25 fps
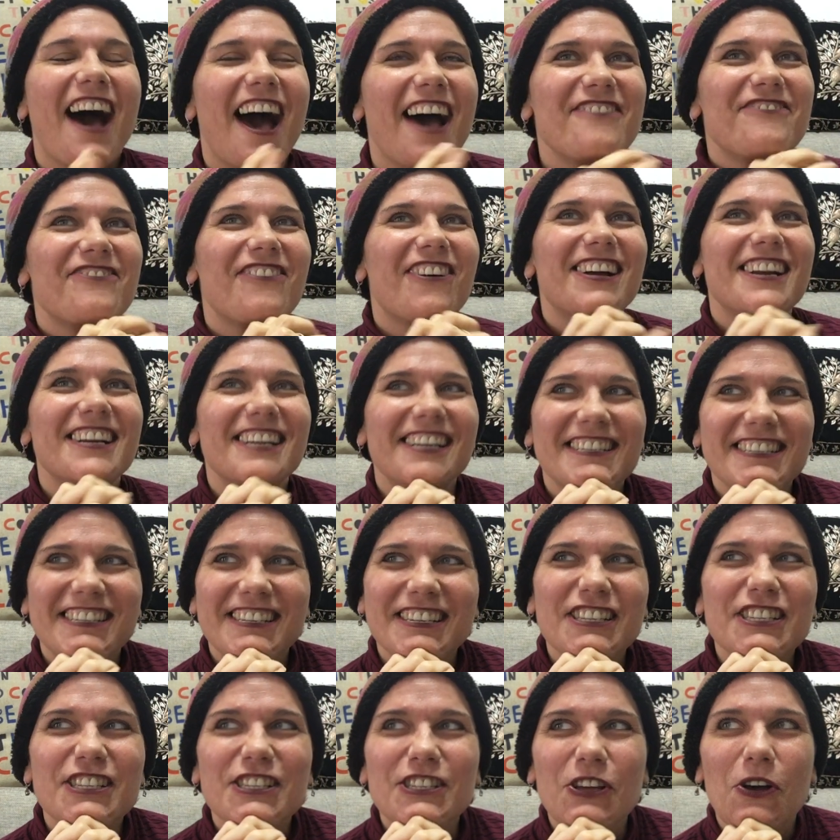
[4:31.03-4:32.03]
I've
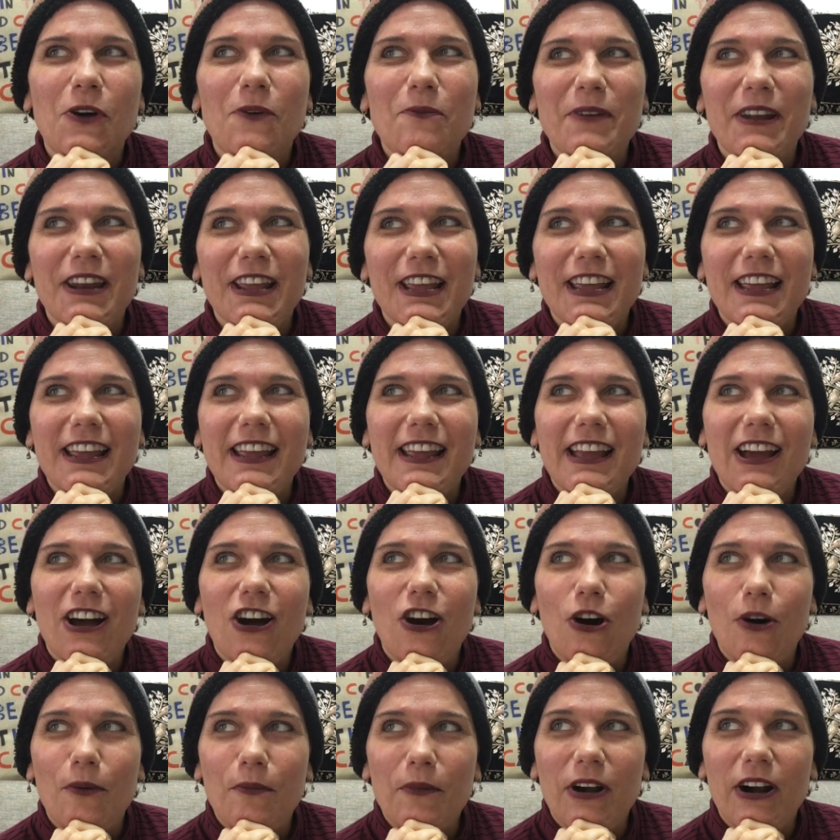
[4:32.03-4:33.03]
watched so many
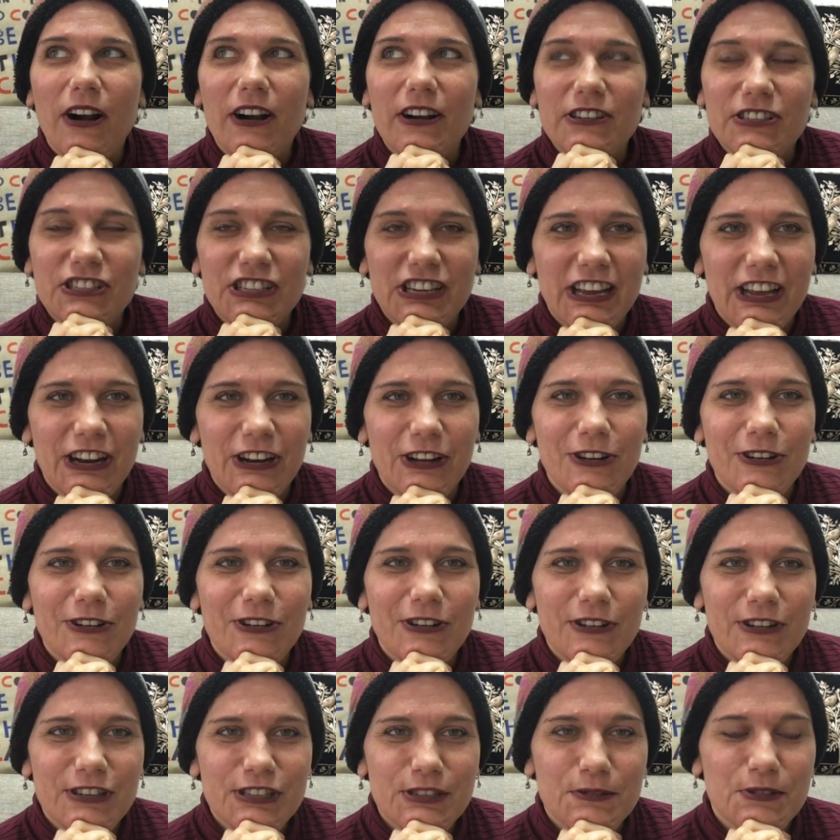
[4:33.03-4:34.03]
Hallmark Channel
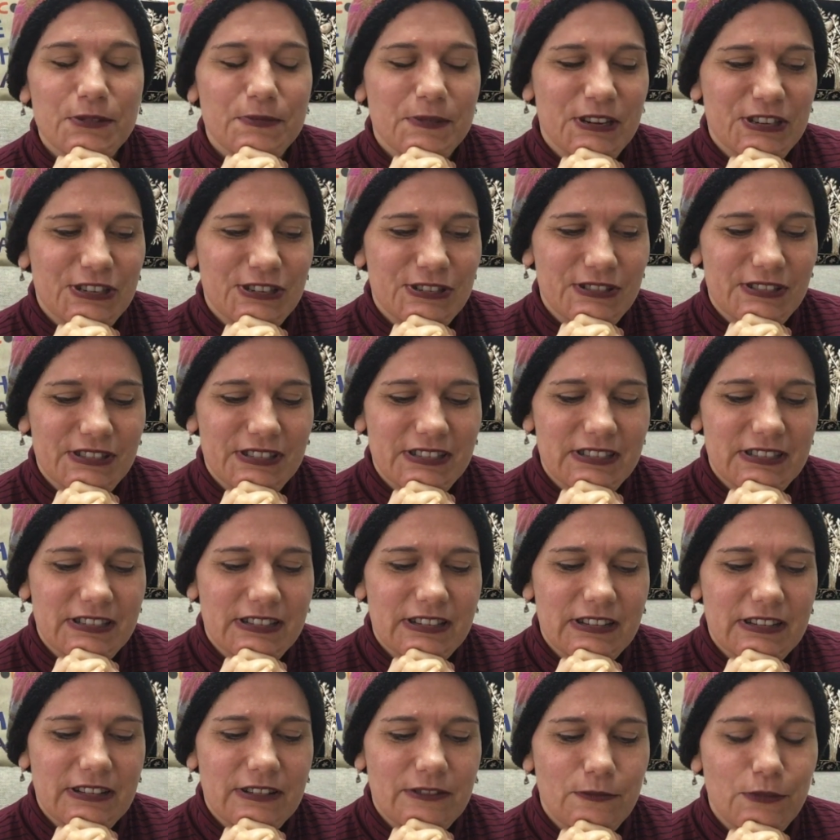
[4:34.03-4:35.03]
Christmas specials,
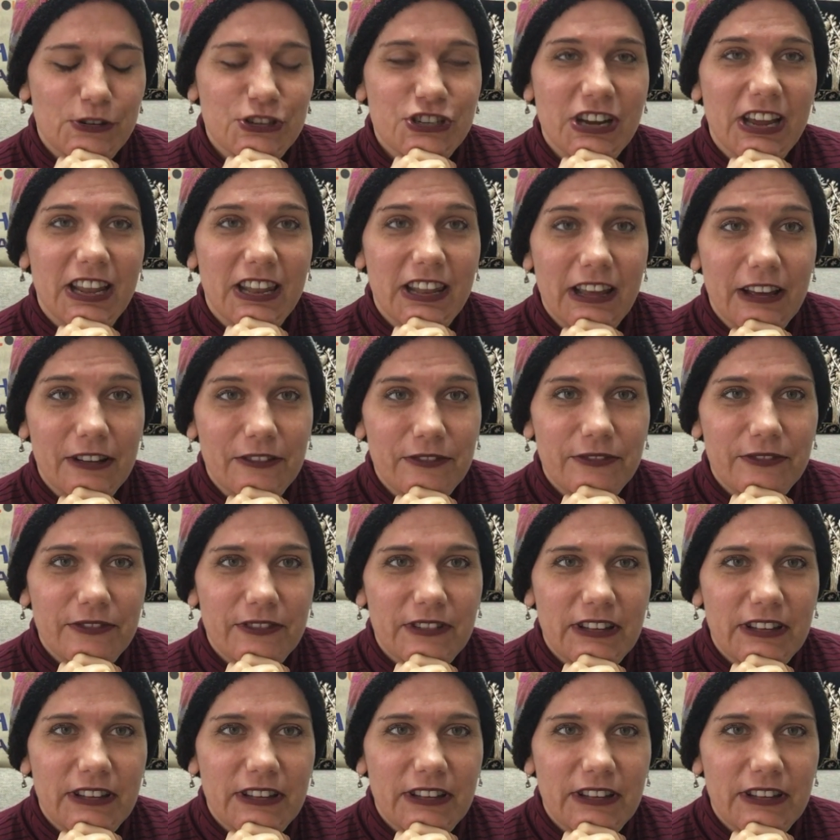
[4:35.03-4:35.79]
which I love.